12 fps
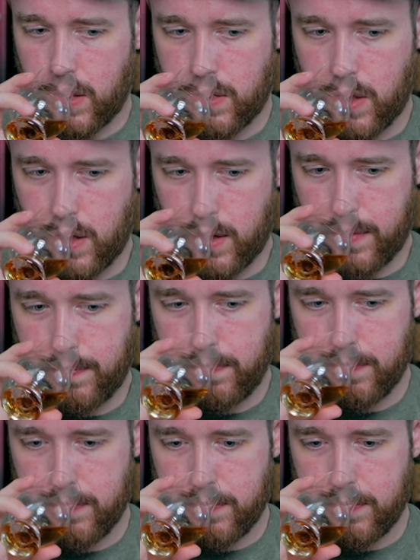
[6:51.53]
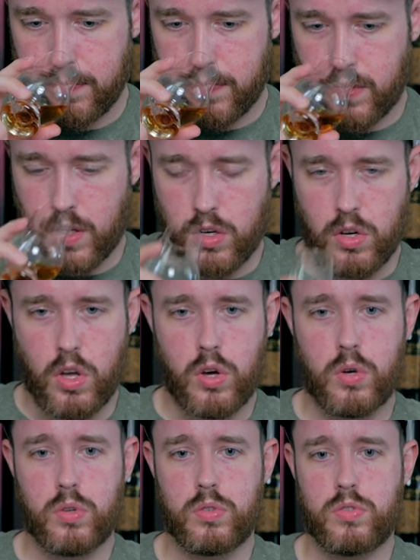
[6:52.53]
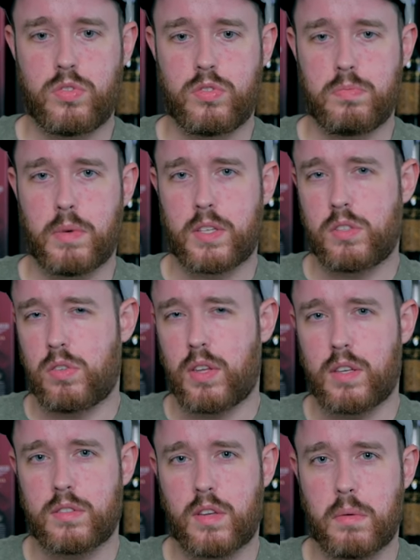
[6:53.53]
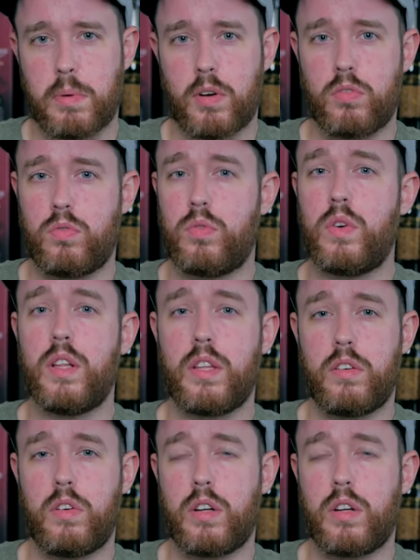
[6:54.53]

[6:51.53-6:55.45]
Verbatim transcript: the the nose makes you think it's going to be a really,